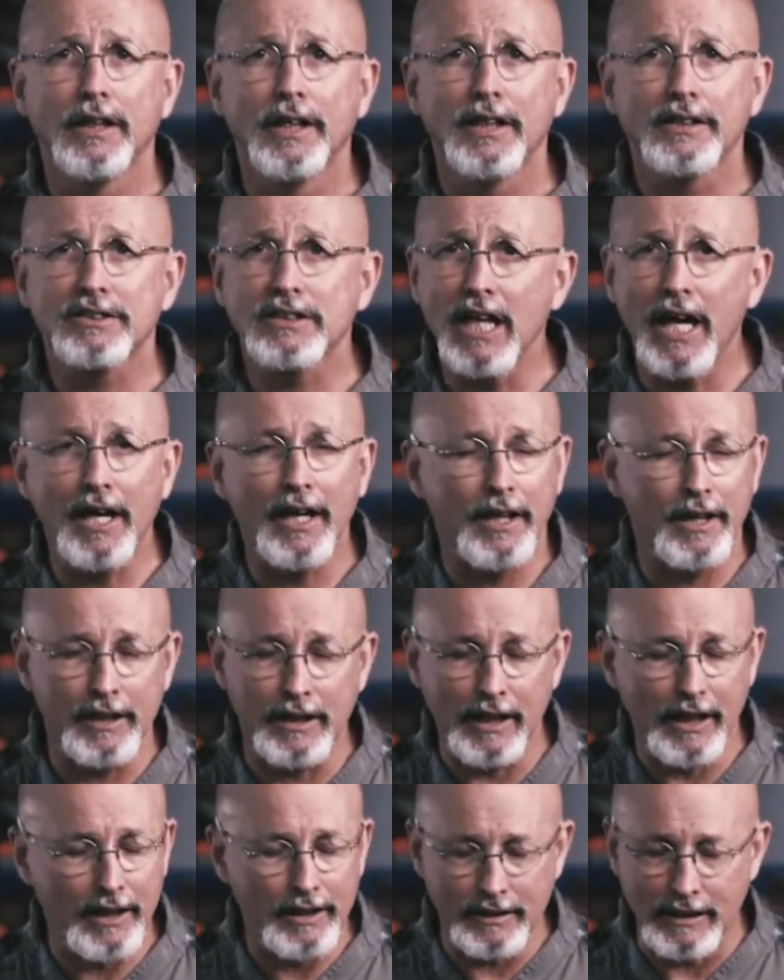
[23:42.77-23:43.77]
It's not
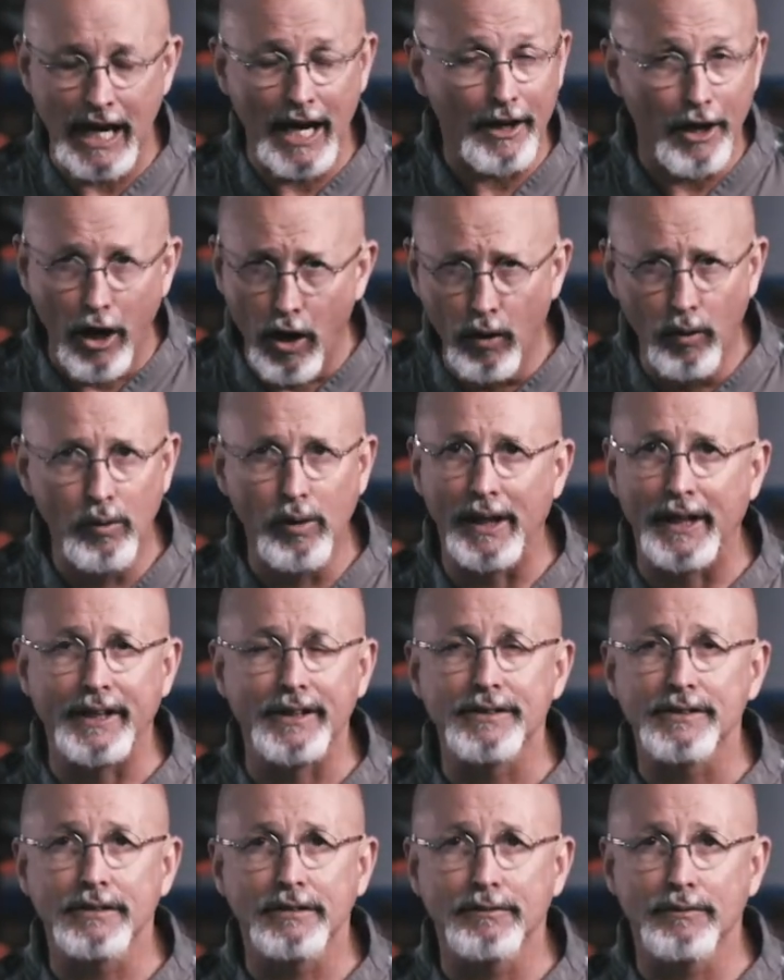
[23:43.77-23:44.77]
always.
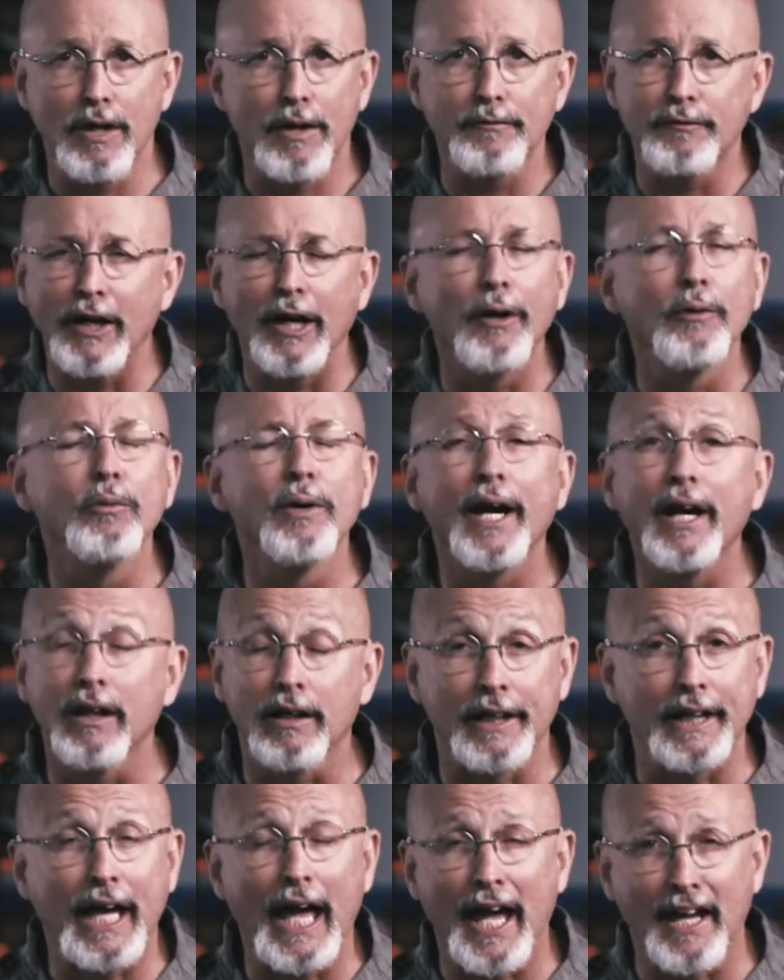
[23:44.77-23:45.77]
Very
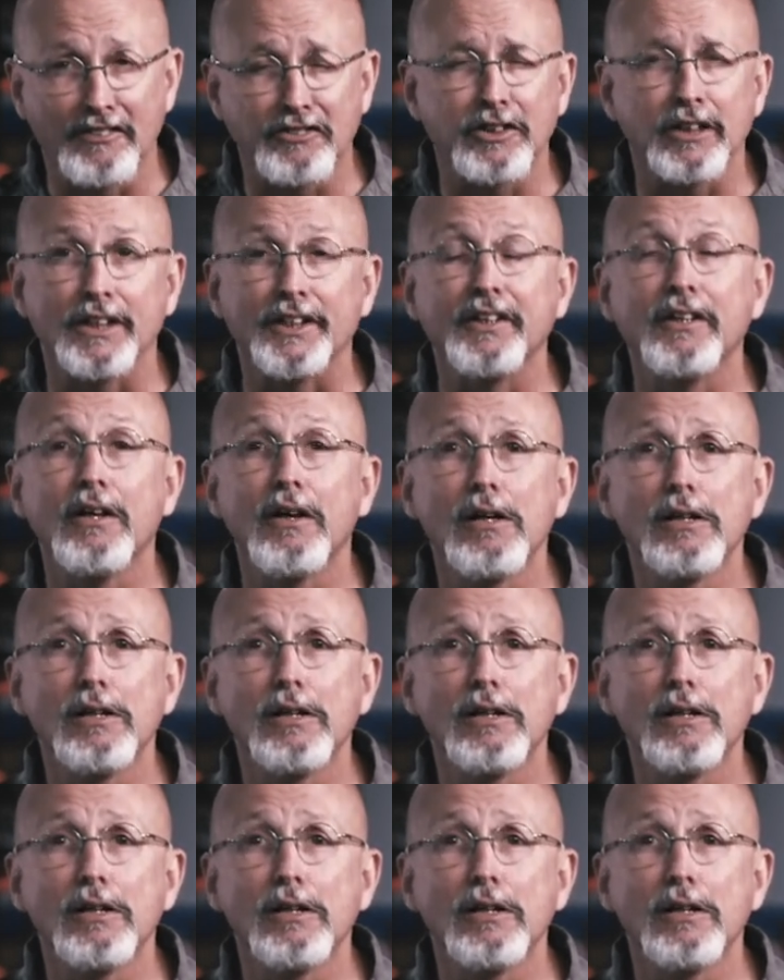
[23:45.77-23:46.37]
rarely, actually.